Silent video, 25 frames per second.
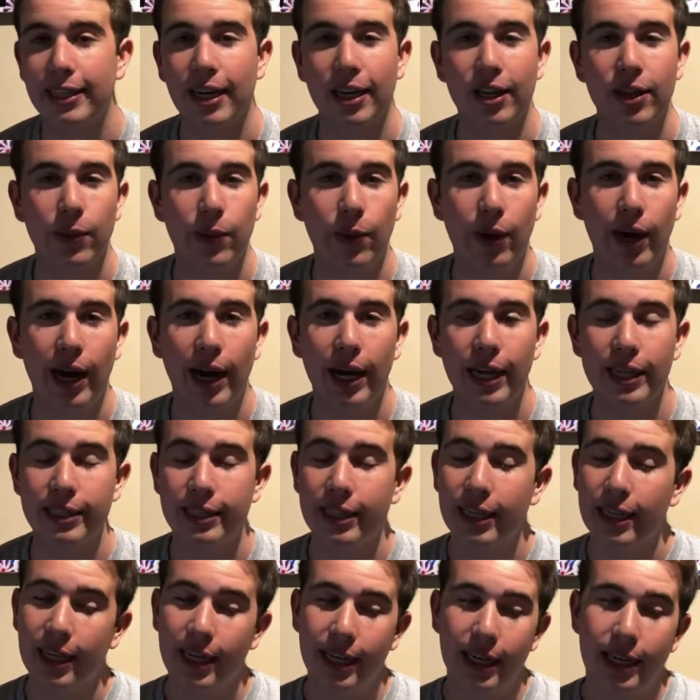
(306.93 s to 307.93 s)
Otherwise,
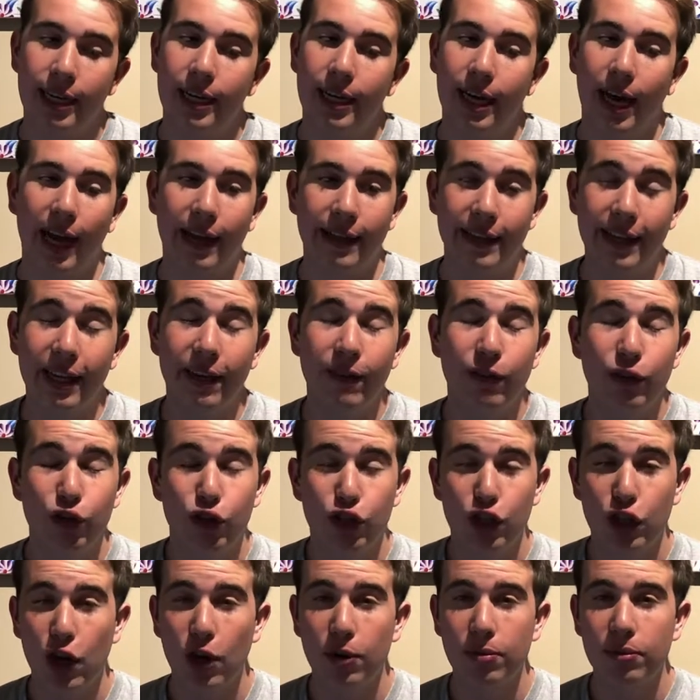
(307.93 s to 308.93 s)
I think if you
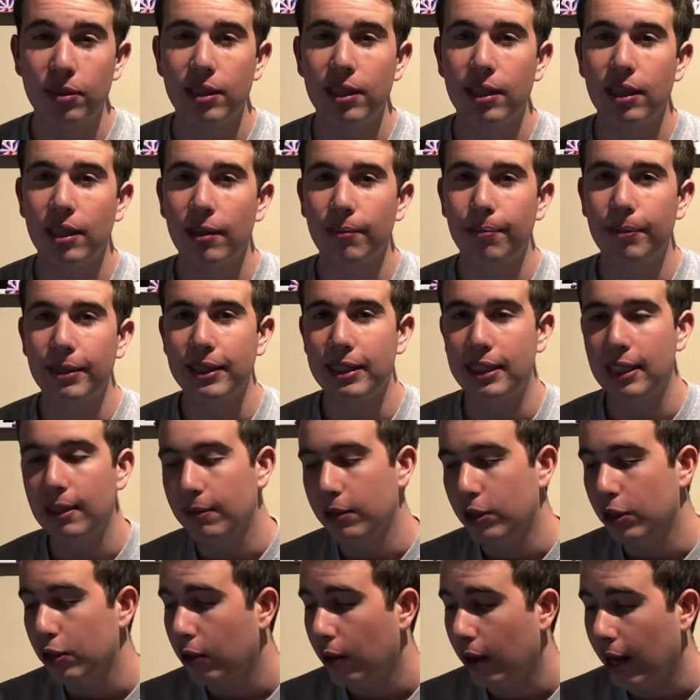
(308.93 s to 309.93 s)
show up to the Olympic team
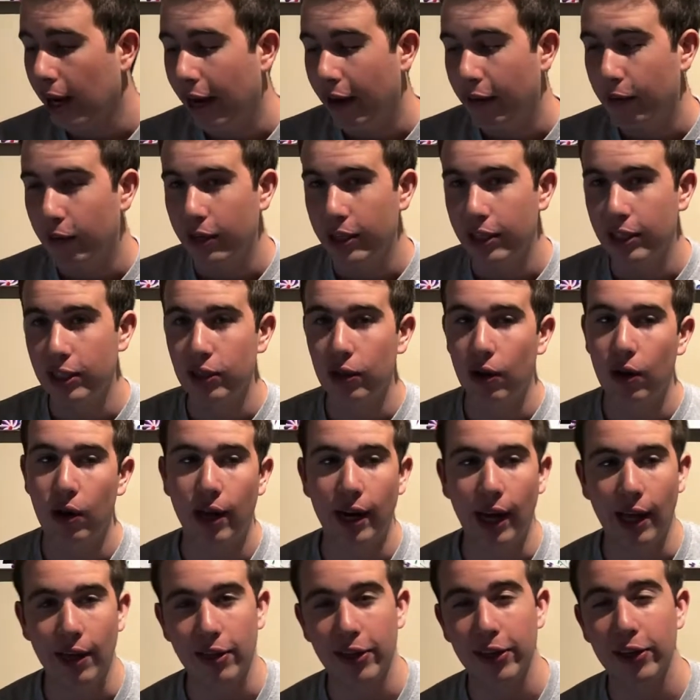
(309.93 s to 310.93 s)
and you don't have one of these on,
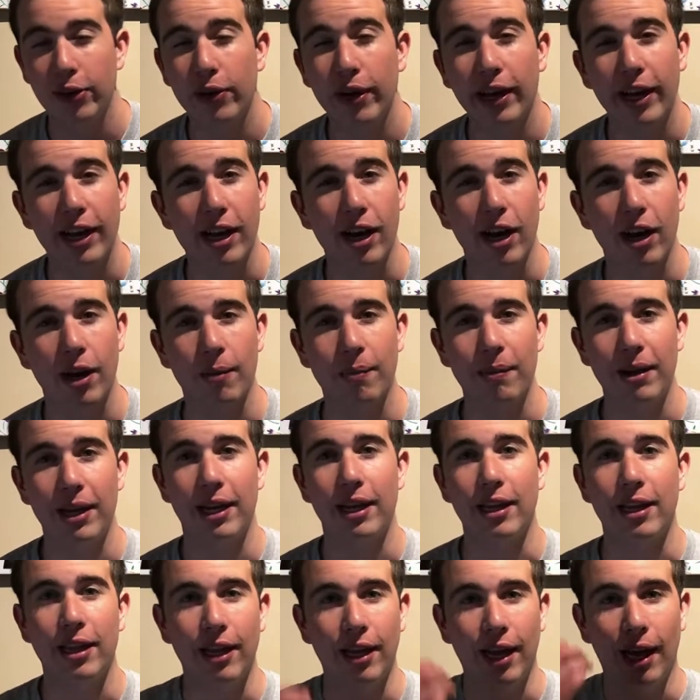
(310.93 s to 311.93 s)
I think you get cut
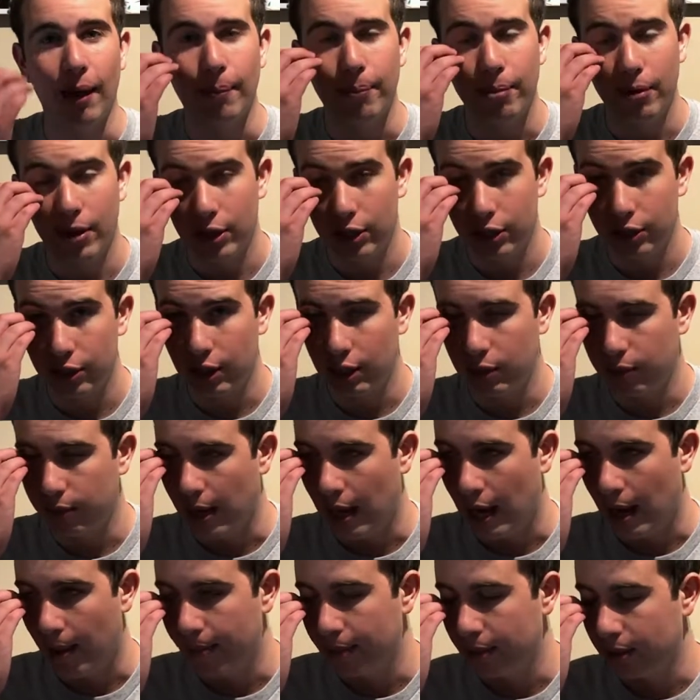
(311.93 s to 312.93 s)
immediately. I'm pretty sure that's what
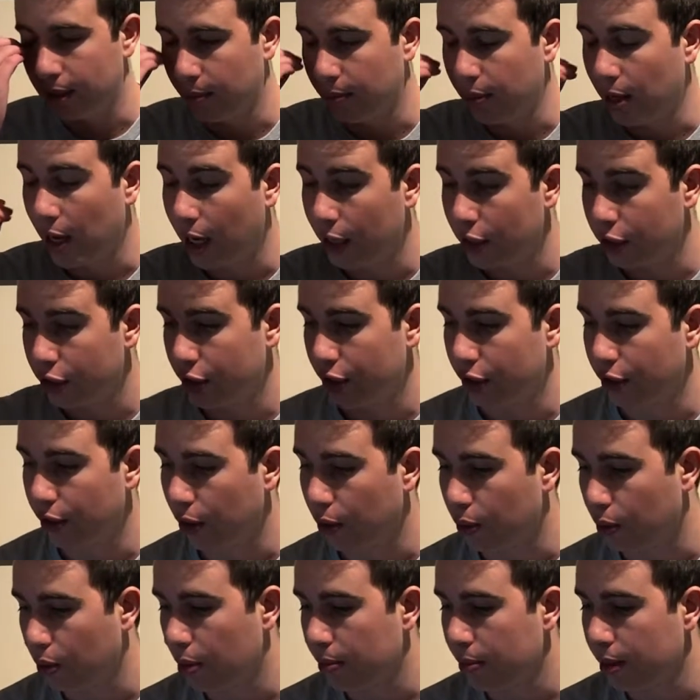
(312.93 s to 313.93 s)
happens. I'm not sure.
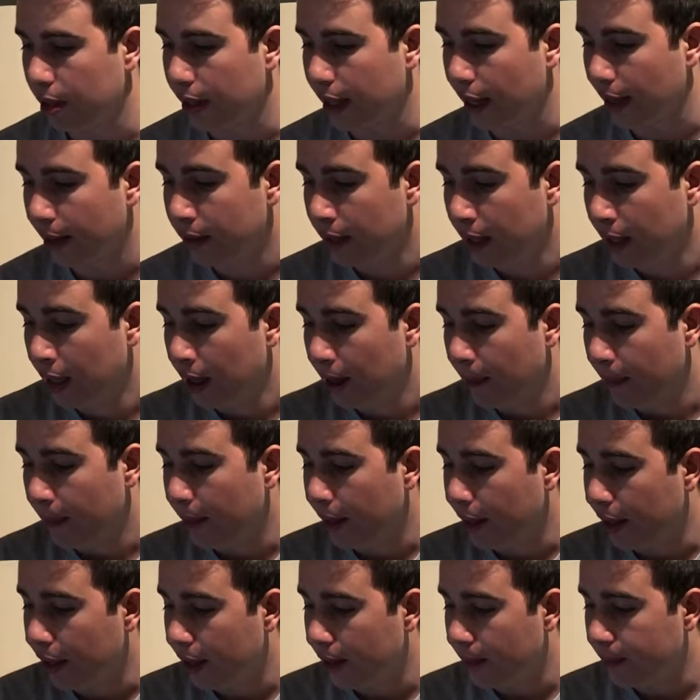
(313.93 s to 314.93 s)
Don't quote me on that.
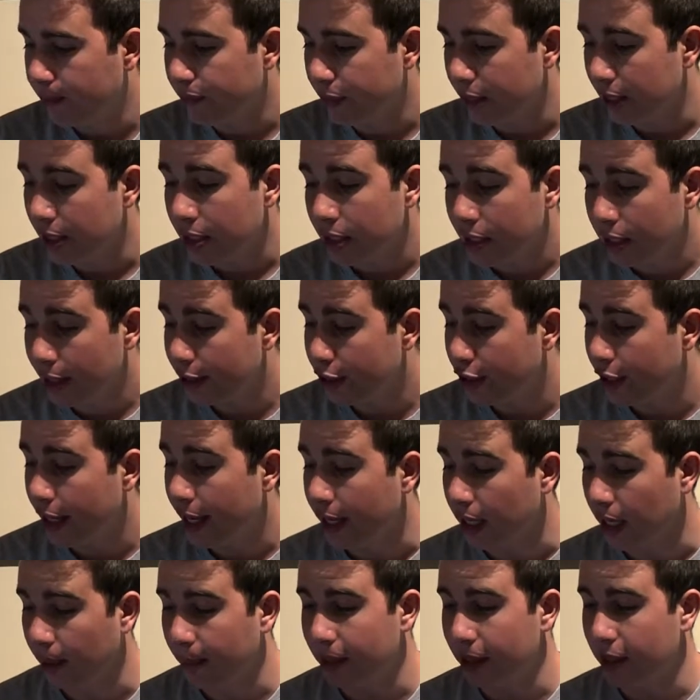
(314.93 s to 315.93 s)
But this is
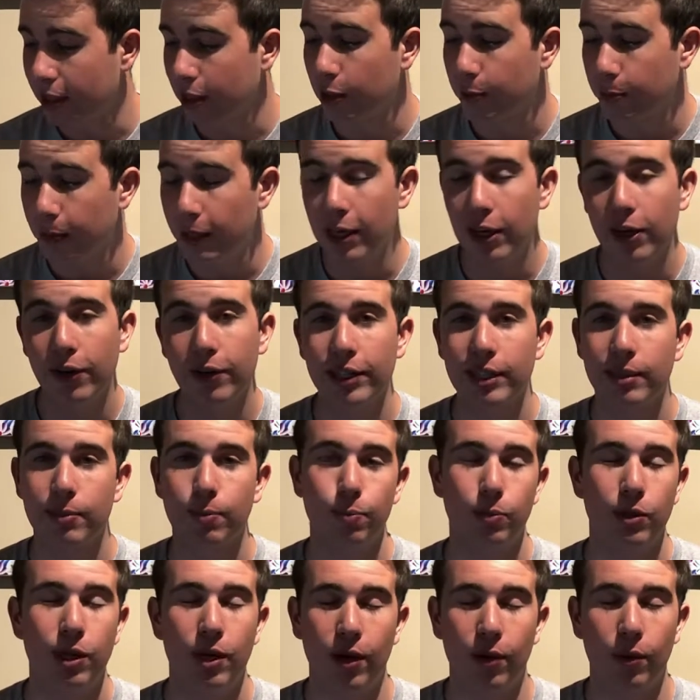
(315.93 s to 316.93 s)
legit. I mean, the Speedo is,
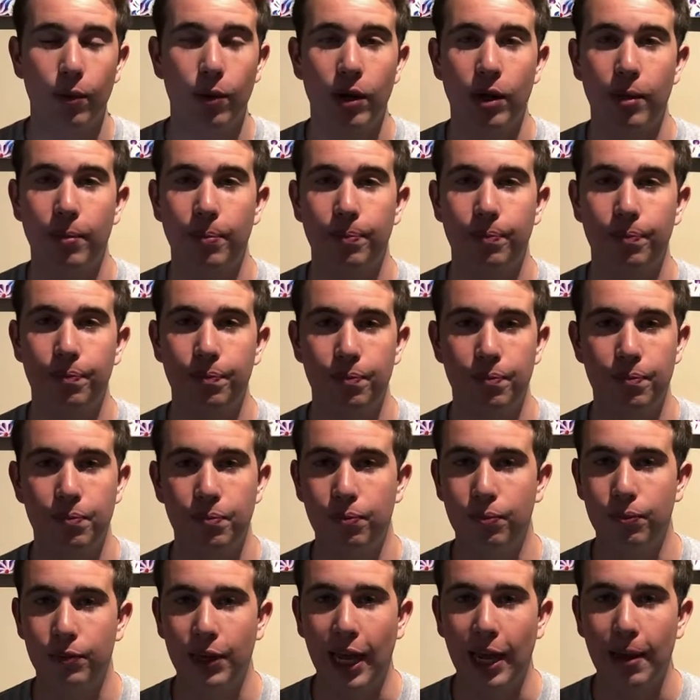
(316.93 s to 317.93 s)
you know, one of
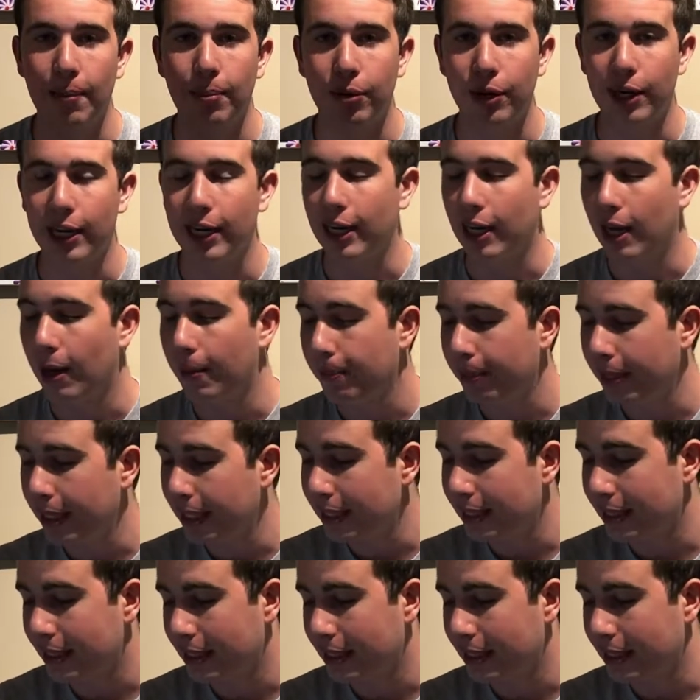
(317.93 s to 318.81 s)
the name brand companies.